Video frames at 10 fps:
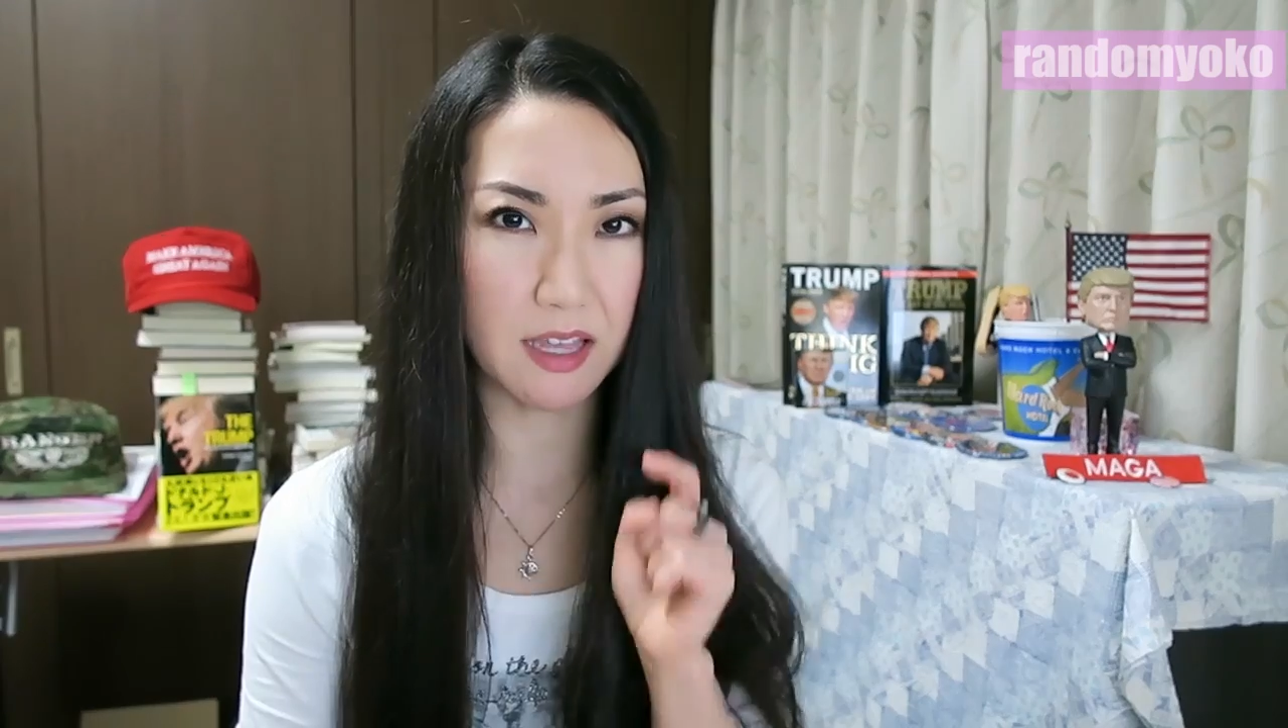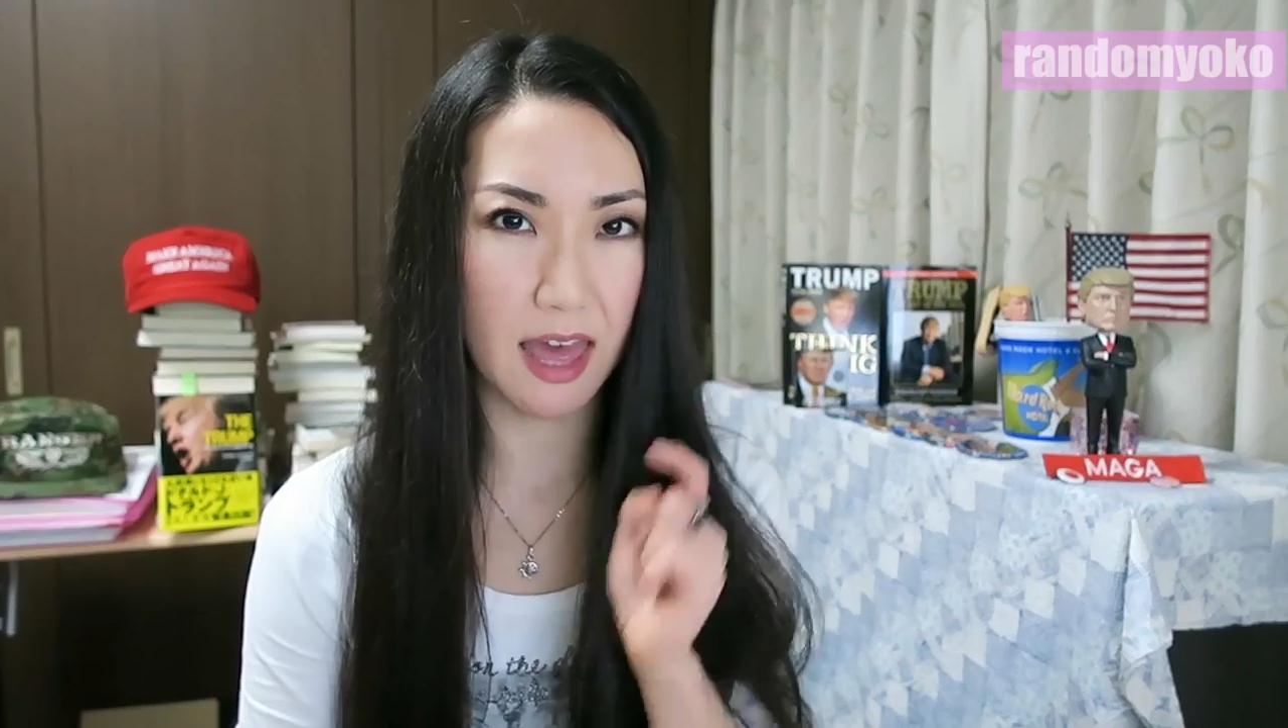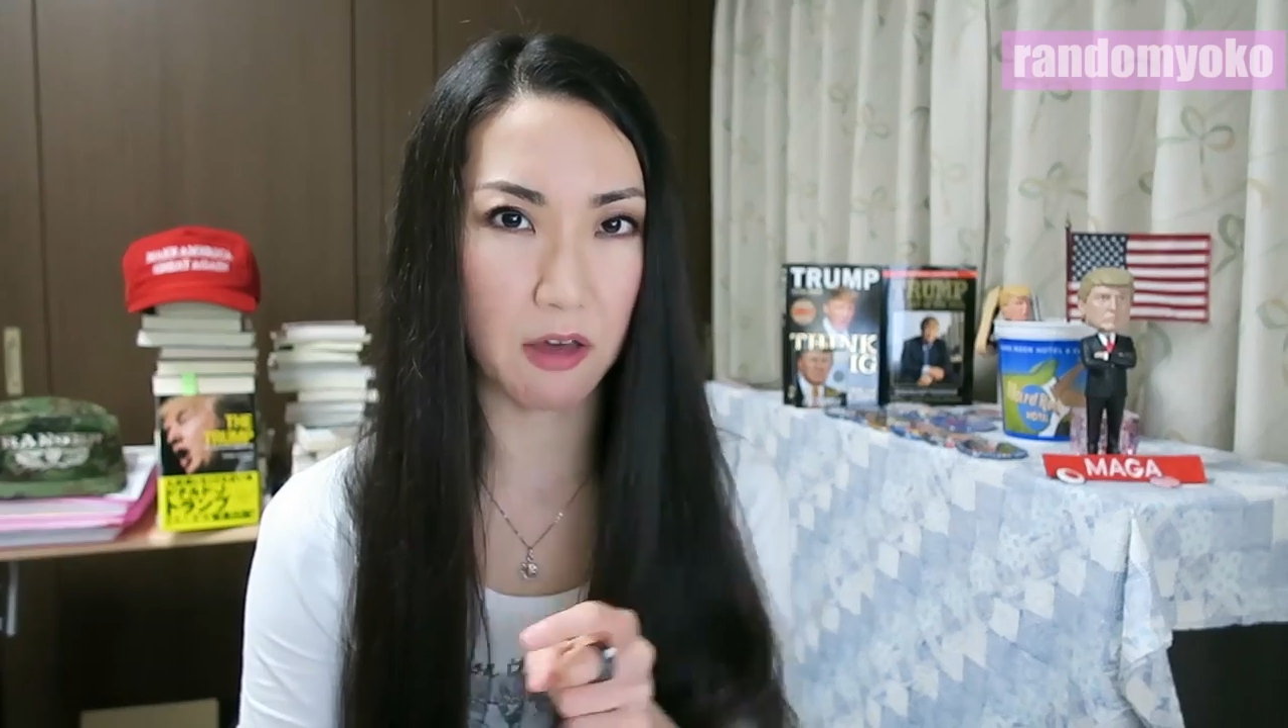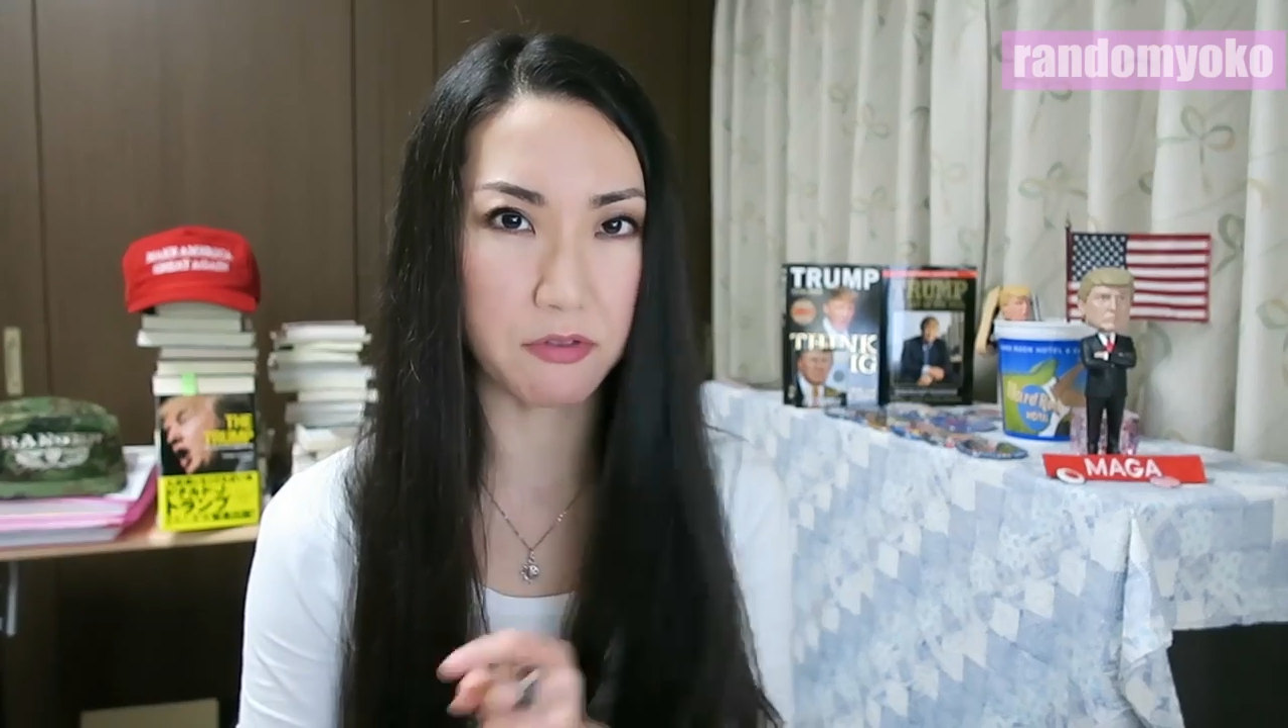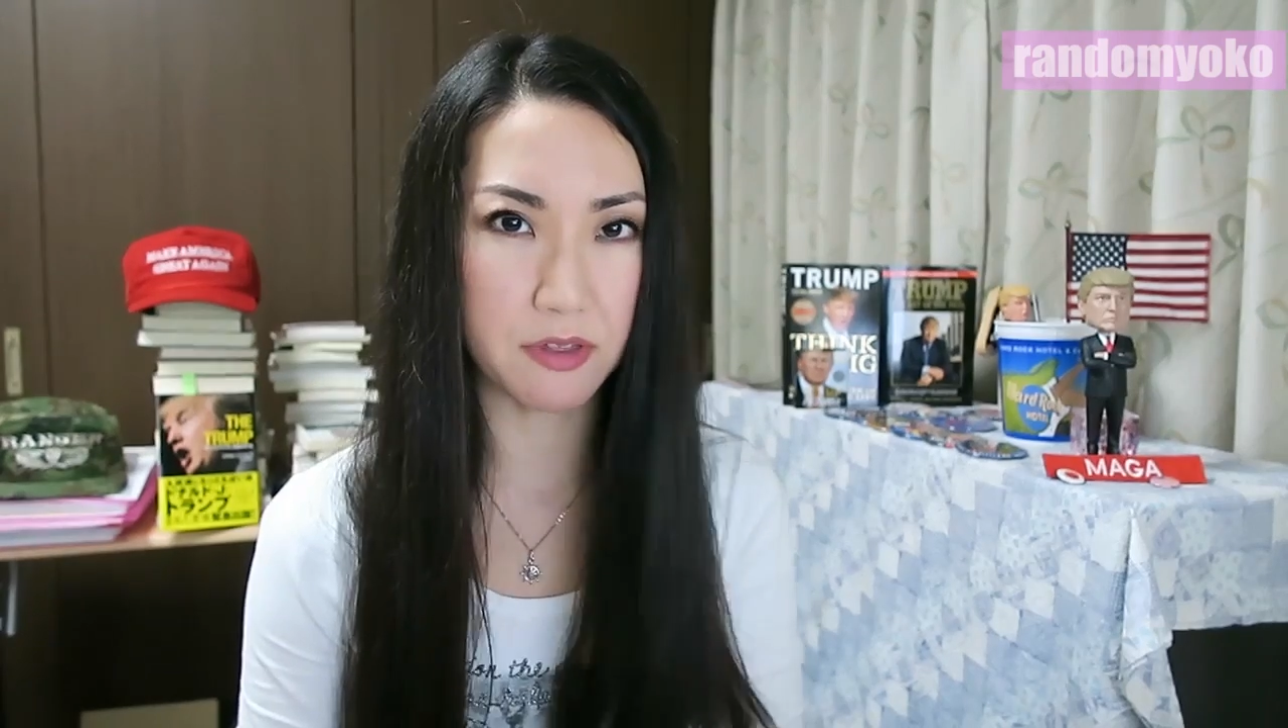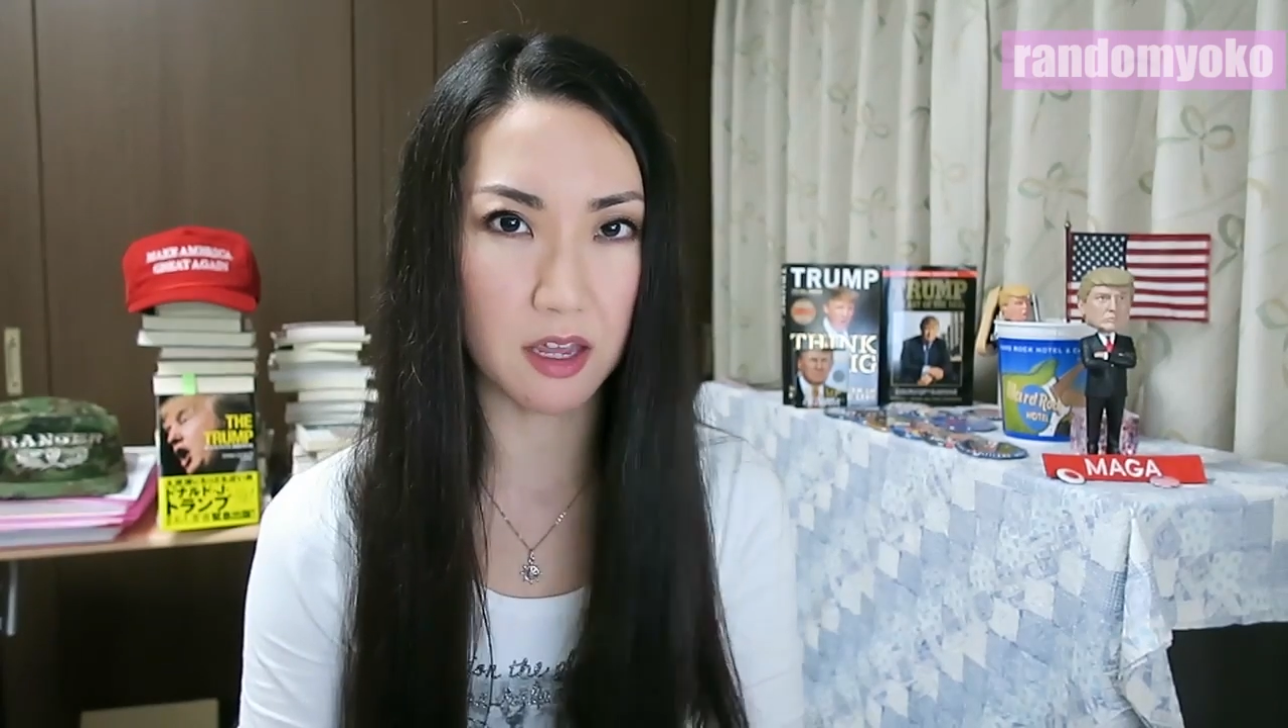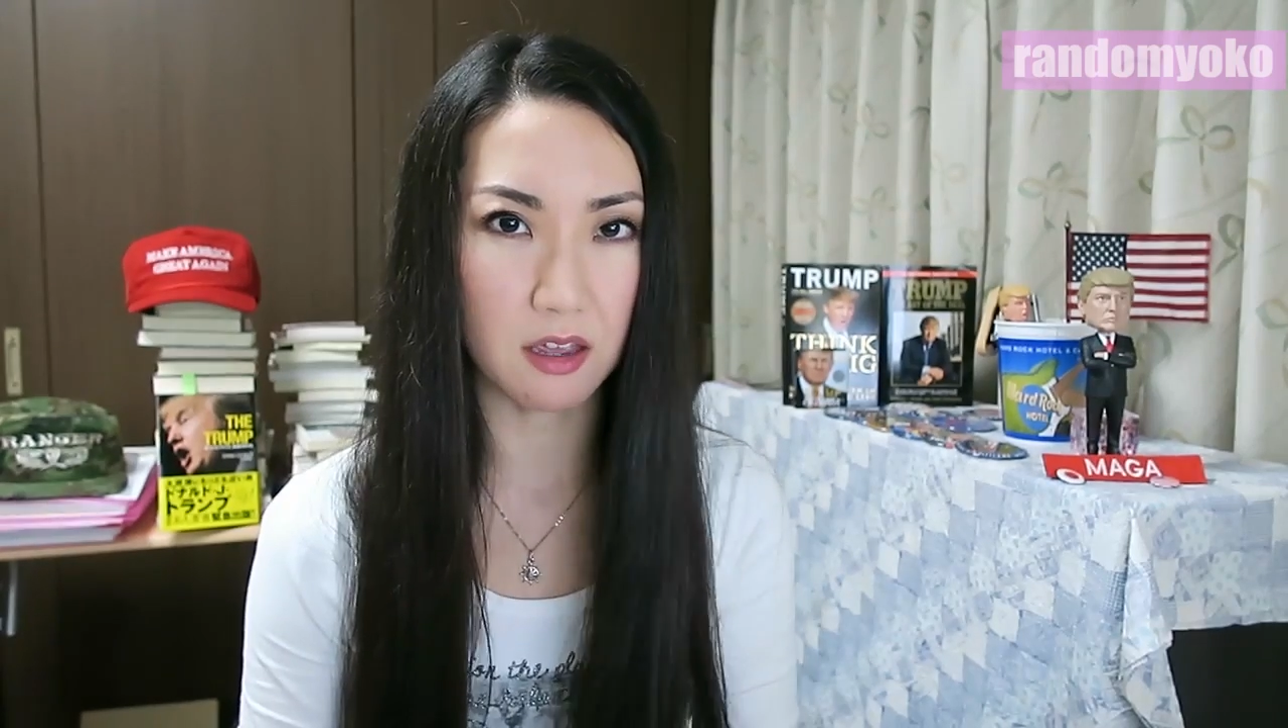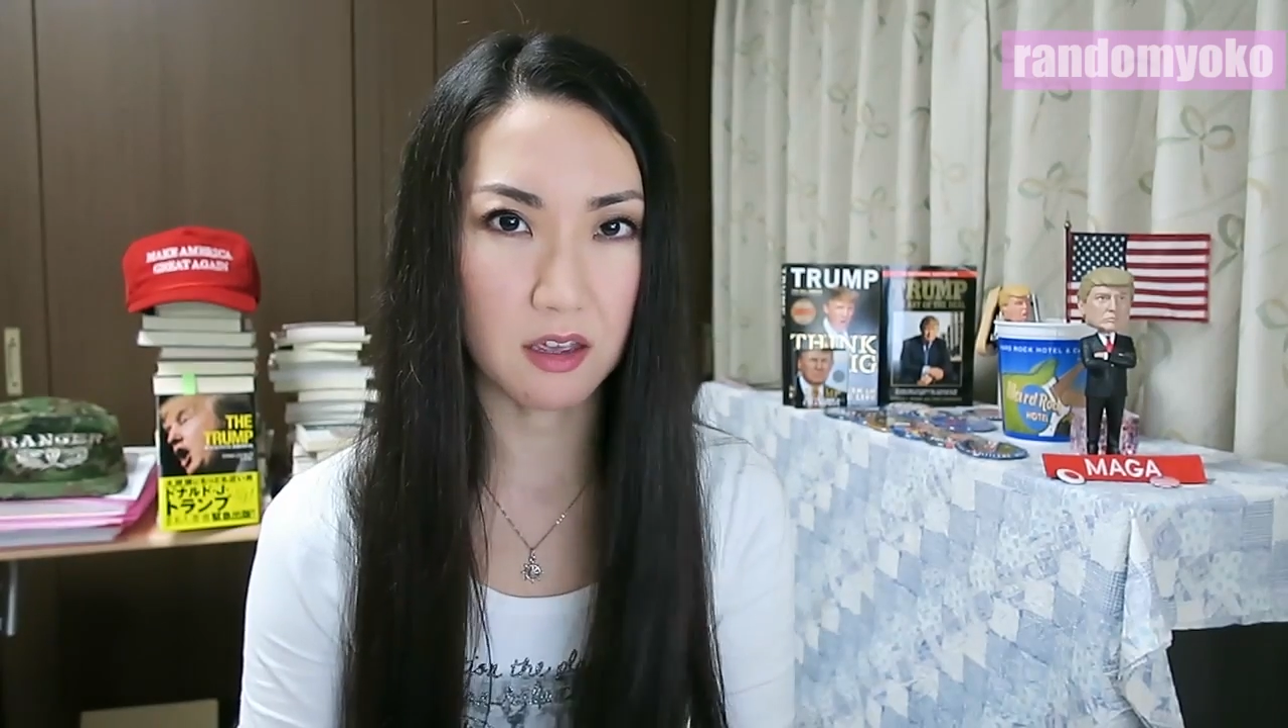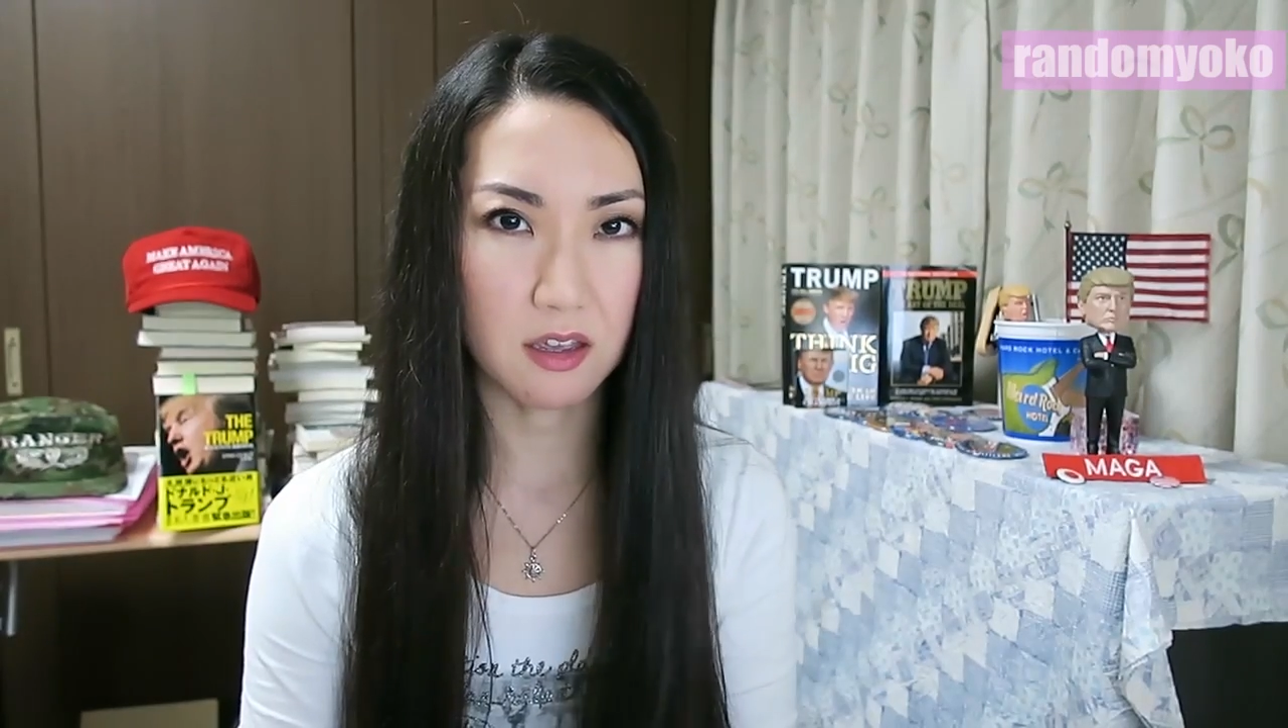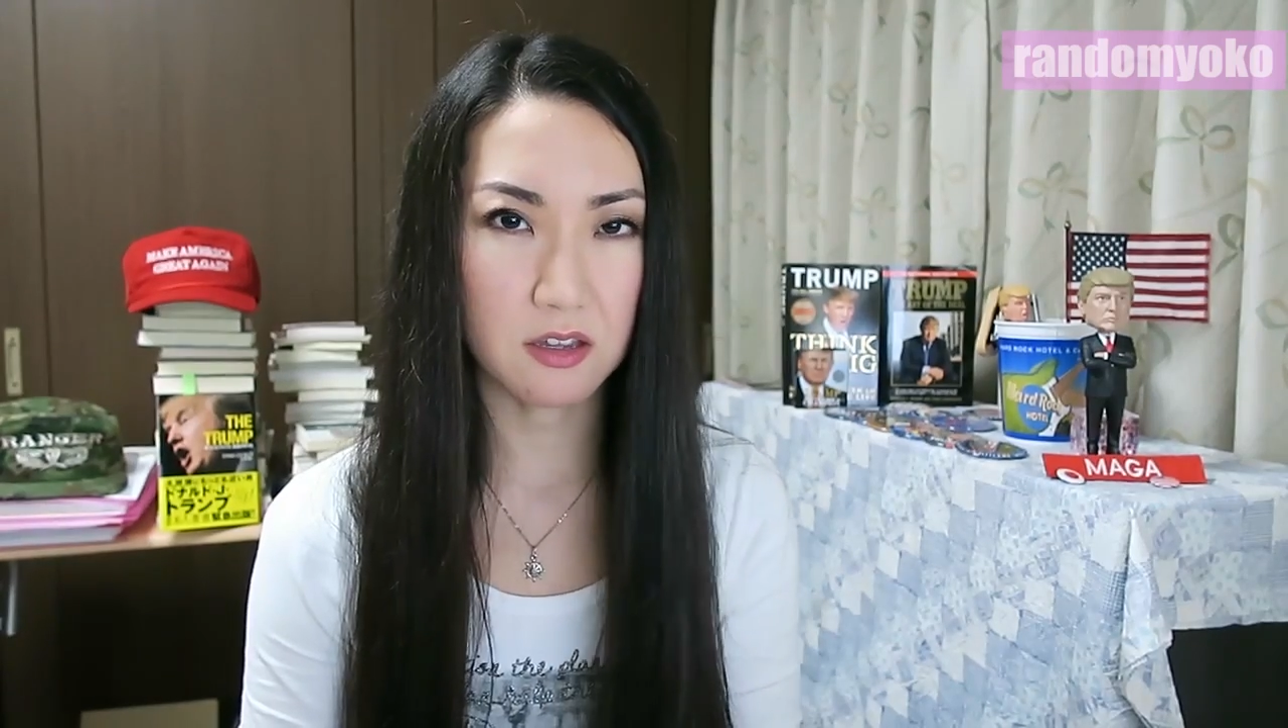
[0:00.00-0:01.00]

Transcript: healthy,